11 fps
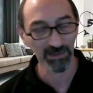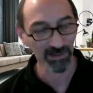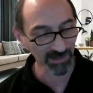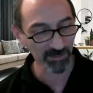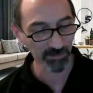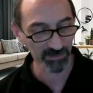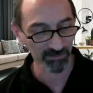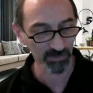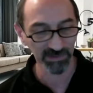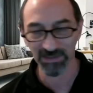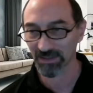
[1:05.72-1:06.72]
a little bit of
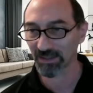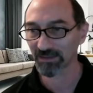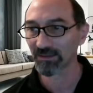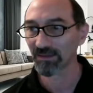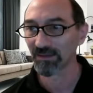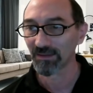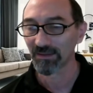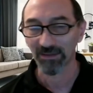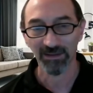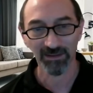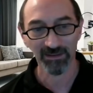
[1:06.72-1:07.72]
what he said.
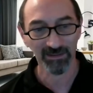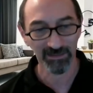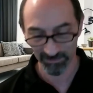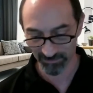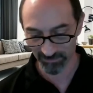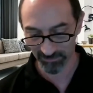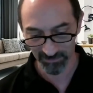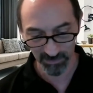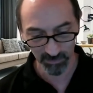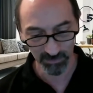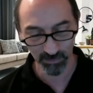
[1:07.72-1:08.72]
So
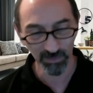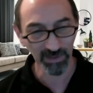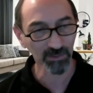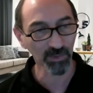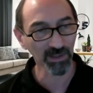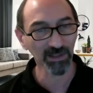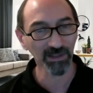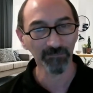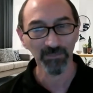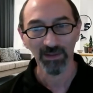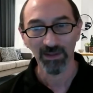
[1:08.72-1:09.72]
we'll do that
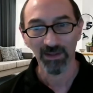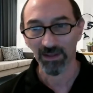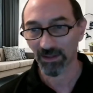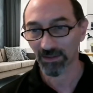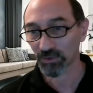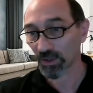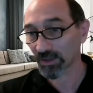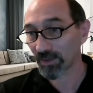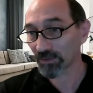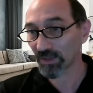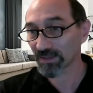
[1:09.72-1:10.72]
quickly. Talking
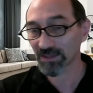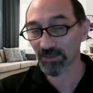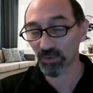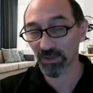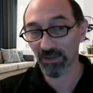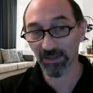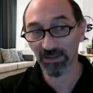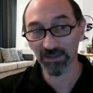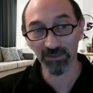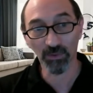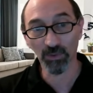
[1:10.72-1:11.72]
about ransomware
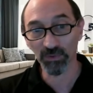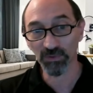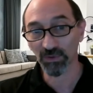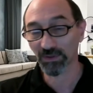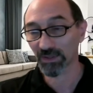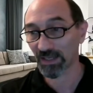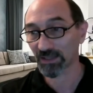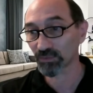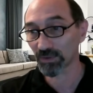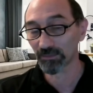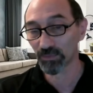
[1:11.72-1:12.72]
and the focus on
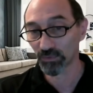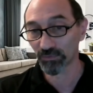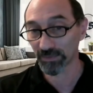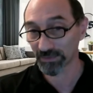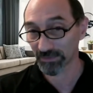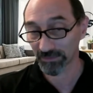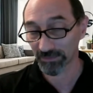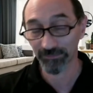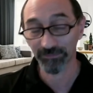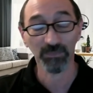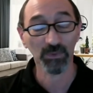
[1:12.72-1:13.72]
lateral movement.
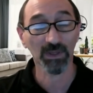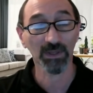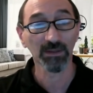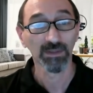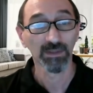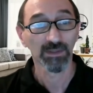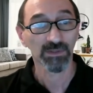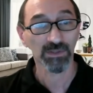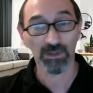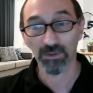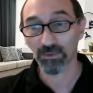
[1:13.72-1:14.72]
Okay.
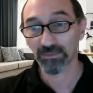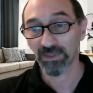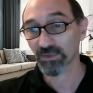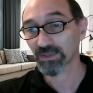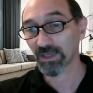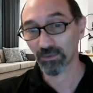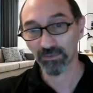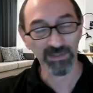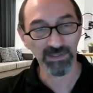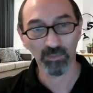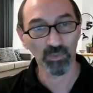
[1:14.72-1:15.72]
So here's how
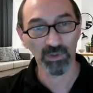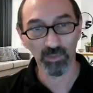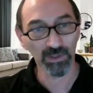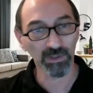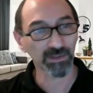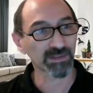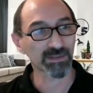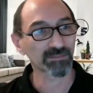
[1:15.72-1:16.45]
ransomware works.